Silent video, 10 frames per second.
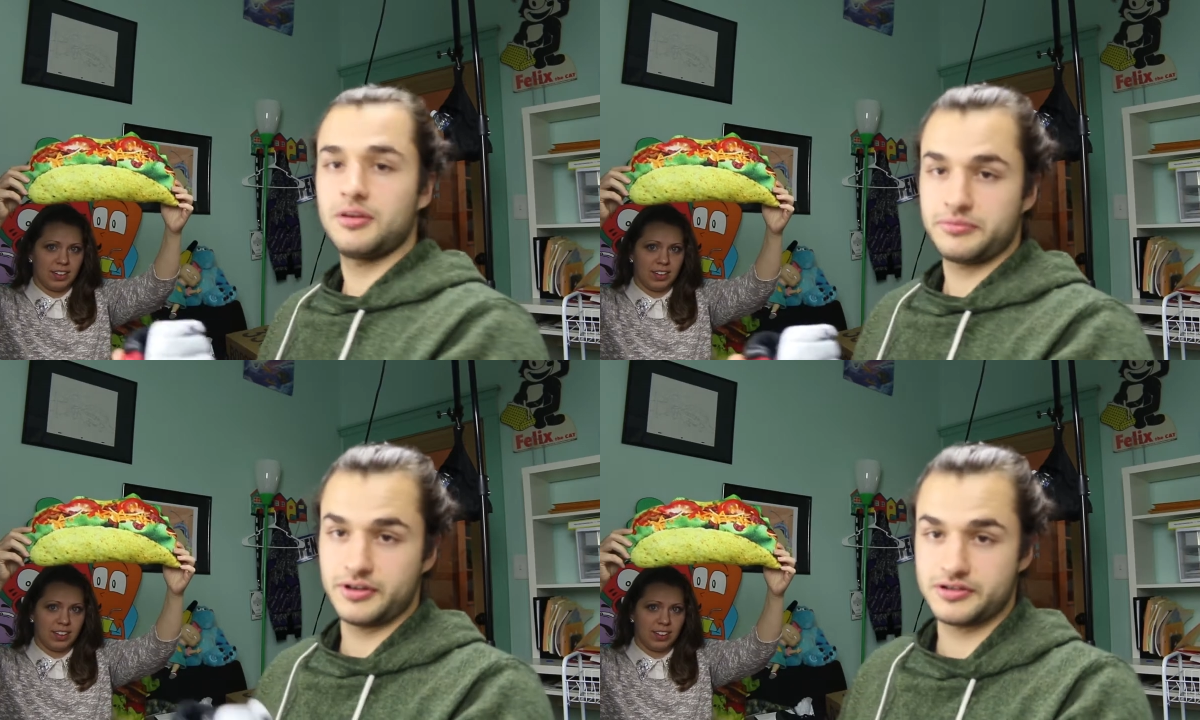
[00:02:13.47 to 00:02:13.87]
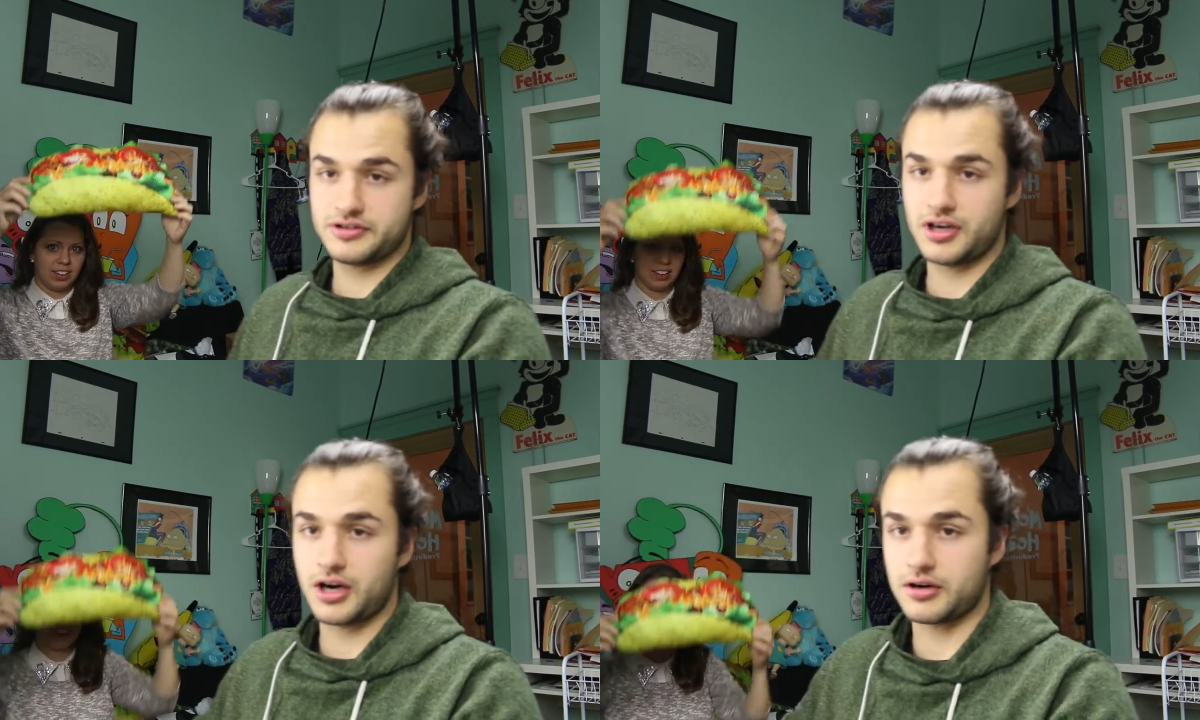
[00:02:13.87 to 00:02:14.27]
Speaker 1: nope, there's
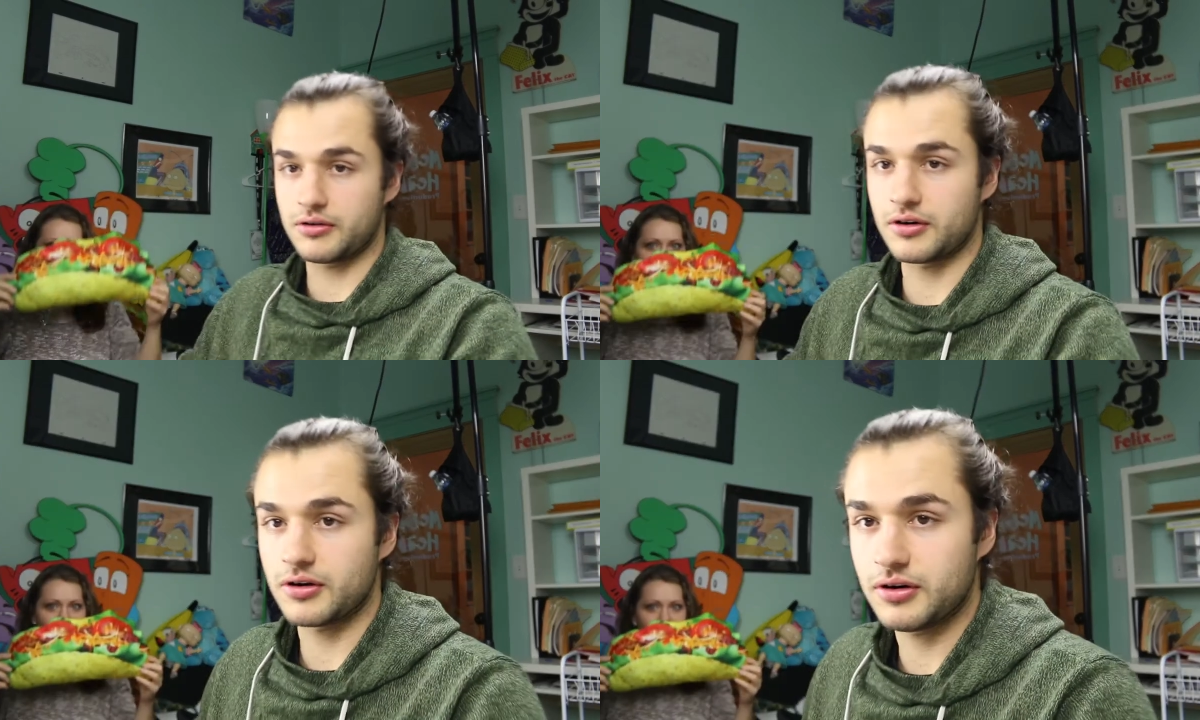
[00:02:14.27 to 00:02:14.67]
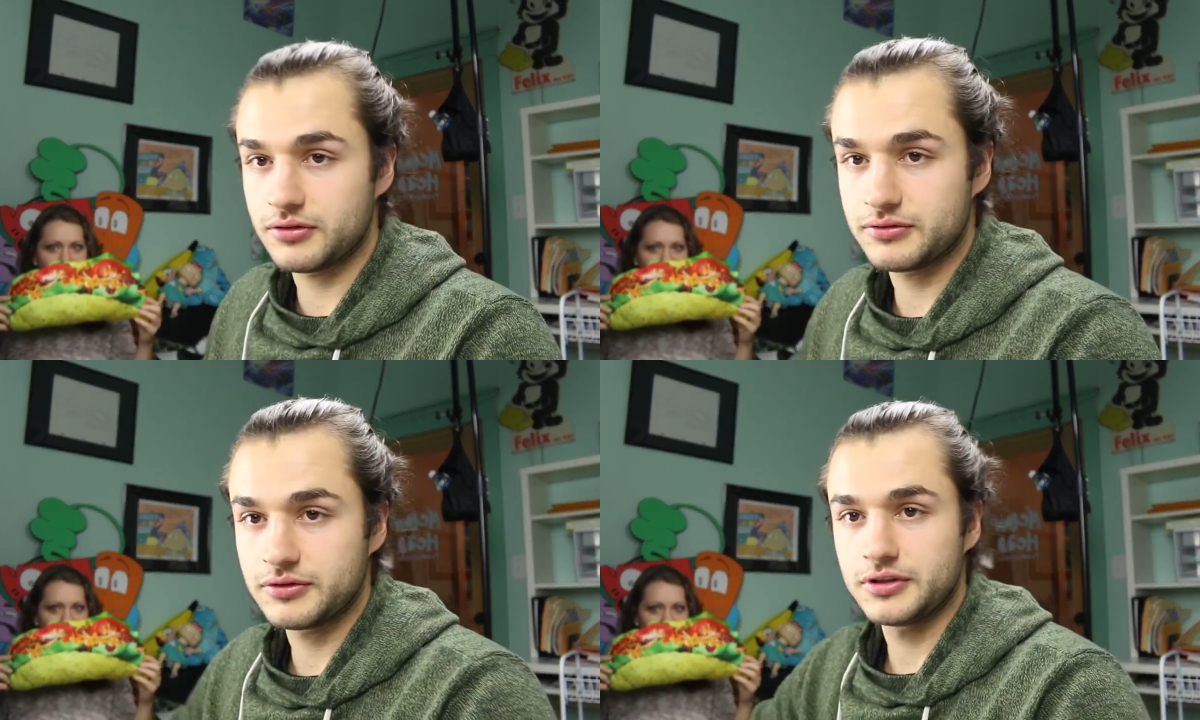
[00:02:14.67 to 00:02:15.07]
Taco Girl.
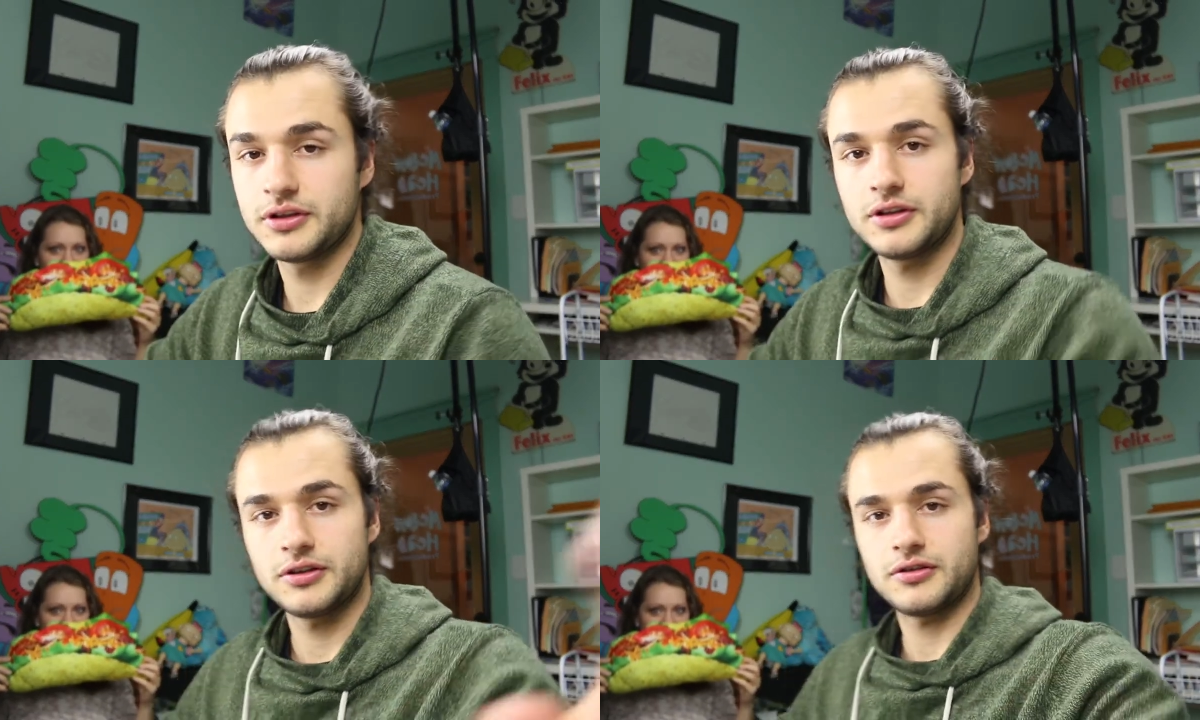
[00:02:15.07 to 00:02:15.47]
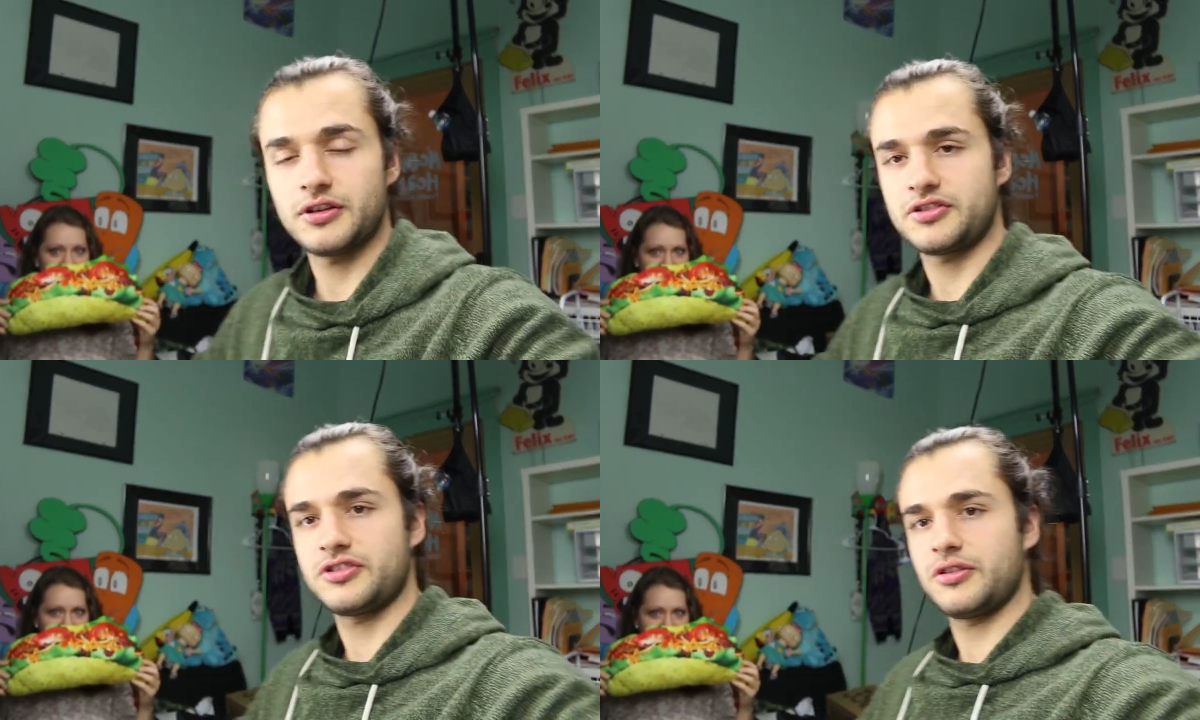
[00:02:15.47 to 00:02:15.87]
Let's
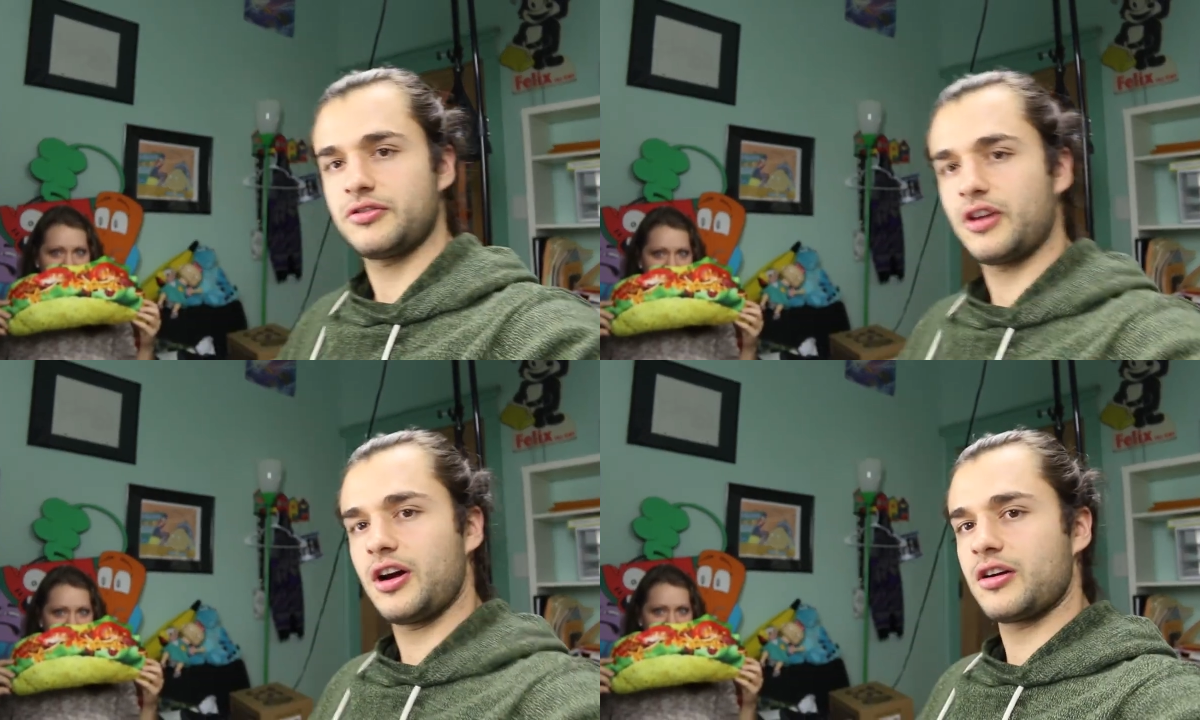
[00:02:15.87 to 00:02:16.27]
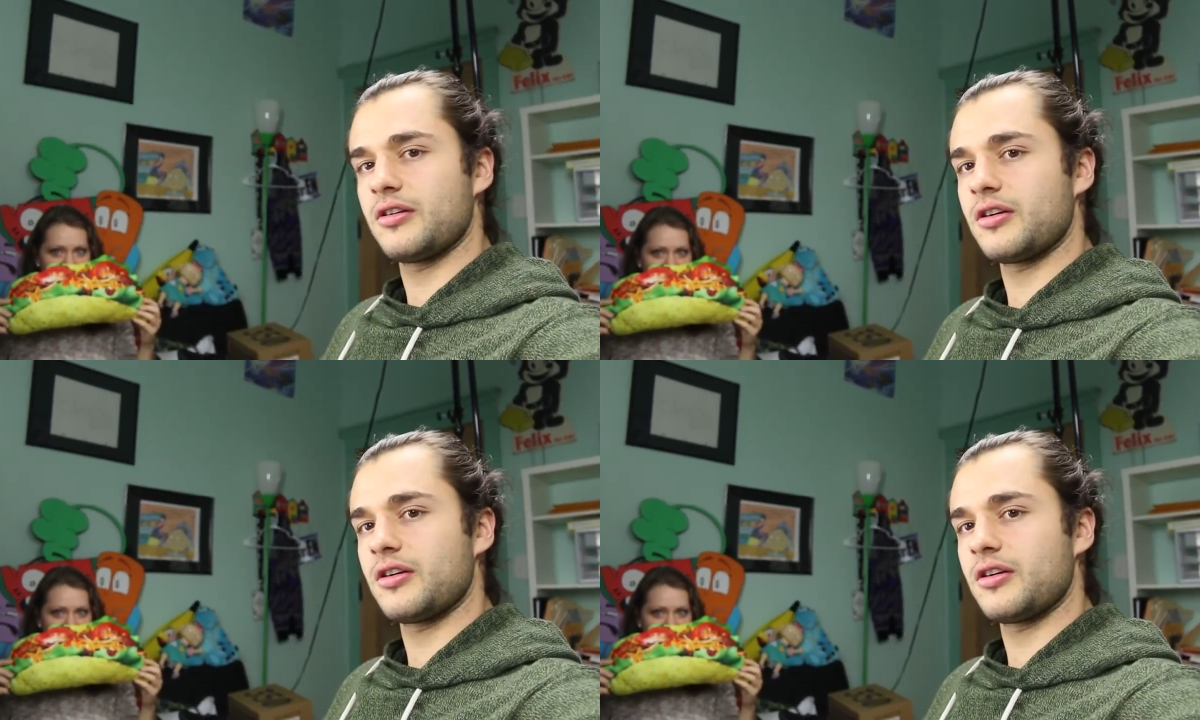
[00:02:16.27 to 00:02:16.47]
show Taco